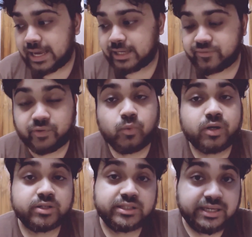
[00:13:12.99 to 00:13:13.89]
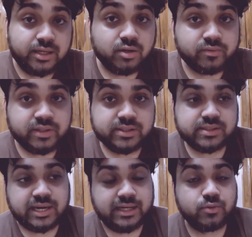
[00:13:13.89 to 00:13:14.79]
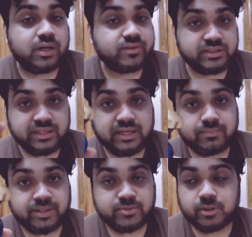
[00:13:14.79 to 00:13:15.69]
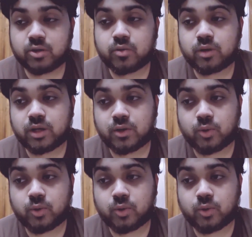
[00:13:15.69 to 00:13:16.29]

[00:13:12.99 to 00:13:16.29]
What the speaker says: And if you want a decant of this, I do have a decant page below